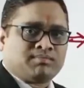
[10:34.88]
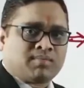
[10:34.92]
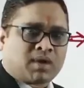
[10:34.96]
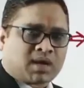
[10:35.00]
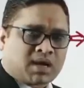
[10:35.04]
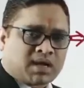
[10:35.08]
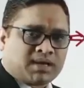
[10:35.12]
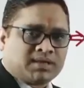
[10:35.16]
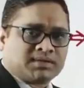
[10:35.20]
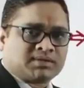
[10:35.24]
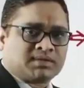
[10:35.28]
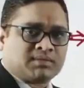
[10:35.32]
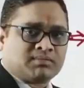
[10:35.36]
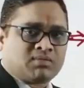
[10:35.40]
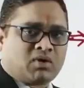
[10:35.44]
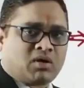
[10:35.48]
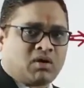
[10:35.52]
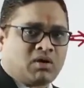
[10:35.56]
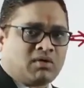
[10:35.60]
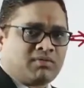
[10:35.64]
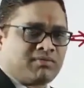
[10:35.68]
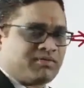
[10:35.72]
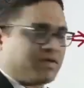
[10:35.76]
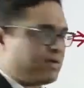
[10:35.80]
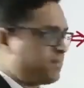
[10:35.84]
mechanism
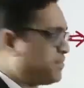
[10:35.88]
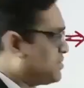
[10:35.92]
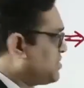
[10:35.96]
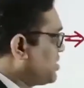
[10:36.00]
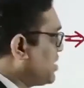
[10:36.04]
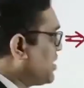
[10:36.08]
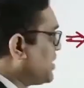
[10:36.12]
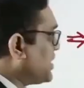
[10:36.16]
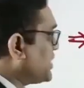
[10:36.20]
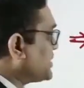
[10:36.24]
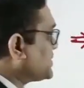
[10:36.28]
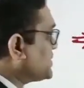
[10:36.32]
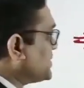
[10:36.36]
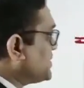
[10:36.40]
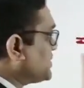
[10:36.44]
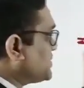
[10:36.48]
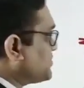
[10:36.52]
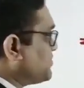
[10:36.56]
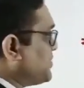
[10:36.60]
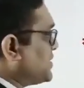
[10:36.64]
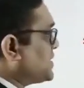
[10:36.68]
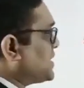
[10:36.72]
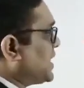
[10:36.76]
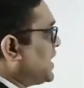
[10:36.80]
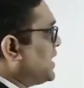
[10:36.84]
of epigenetics is
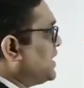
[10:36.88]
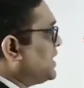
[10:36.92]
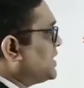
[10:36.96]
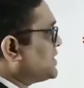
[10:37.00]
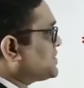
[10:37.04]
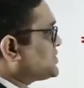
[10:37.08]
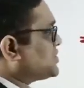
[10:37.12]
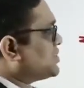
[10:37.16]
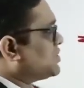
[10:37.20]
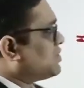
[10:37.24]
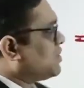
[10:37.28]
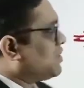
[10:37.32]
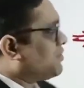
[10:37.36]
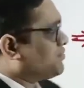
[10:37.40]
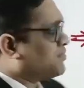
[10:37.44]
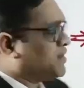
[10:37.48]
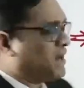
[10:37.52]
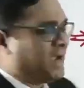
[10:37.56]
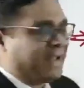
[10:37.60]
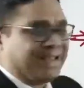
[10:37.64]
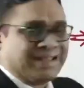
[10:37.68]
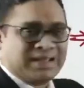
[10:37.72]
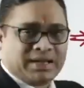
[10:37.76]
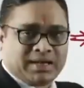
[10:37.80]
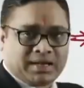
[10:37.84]
methylation of the
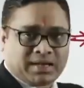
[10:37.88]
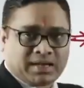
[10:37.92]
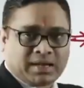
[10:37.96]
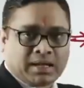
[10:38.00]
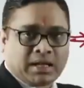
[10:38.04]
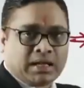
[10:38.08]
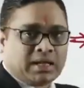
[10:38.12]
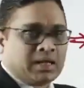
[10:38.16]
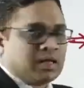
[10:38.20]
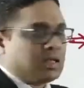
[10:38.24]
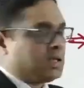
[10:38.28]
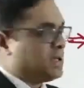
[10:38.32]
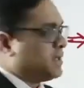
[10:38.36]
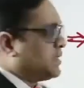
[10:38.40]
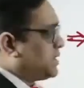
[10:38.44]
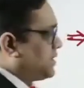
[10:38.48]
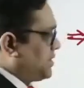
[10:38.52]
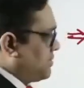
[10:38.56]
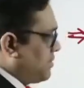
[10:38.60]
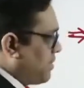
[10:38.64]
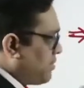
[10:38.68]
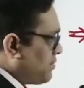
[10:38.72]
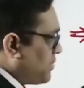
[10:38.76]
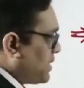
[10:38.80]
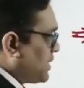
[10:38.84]
DNA.
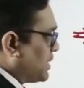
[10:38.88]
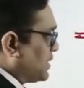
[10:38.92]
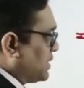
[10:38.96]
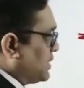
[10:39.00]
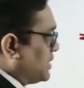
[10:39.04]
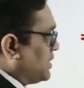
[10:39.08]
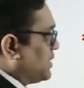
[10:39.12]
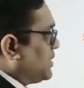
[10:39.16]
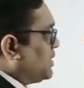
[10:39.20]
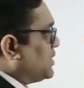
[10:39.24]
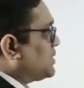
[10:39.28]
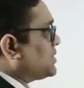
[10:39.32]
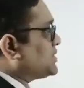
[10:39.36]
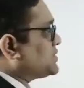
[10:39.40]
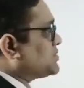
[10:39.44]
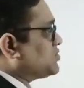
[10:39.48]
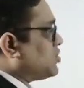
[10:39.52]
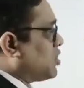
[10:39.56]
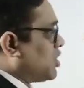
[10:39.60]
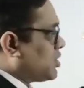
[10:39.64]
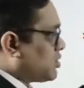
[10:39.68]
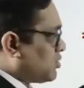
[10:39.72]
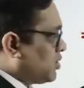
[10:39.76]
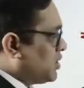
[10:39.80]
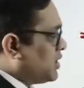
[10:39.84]
Remember, it is
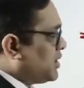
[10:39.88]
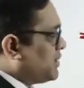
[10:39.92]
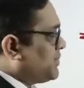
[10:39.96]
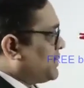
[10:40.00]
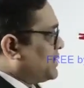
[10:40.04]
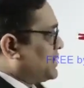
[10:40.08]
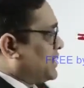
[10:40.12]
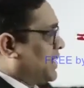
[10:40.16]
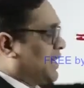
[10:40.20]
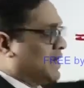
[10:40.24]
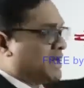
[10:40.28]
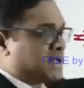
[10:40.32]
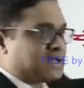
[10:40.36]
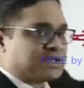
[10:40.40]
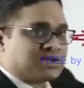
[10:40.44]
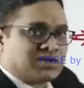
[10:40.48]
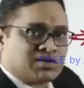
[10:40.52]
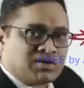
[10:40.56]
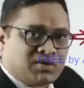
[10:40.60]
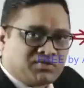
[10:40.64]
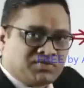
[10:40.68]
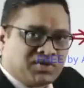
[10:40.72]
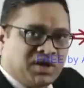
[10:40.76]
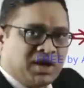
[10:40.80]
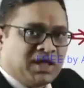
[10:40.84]
not only methylation
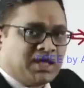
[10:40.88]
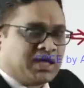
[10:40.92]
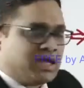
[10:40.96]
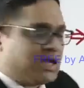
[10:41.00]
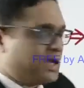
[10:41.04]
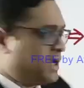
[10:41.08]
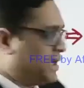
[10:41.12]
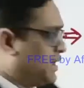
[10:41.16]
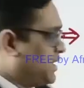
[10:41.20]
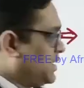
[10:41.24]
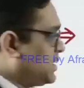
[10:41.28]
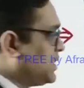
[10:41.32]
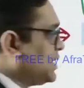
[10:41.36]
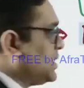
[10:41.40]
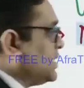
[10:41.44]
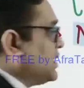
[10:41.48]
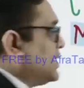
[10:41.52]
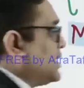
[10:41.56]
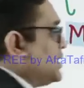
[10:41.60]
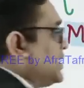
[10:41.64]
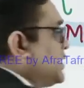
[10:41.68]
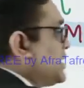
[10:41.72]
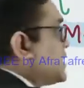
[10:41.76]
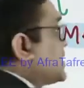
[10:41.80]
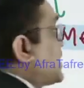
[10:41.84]
of the DNA,
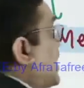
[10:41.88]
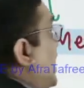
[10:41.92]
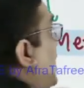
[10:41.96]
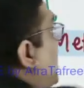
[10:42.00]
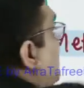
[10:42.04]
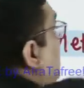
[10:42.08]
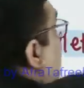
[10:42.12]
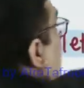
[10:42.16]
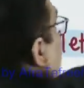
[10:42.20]
it can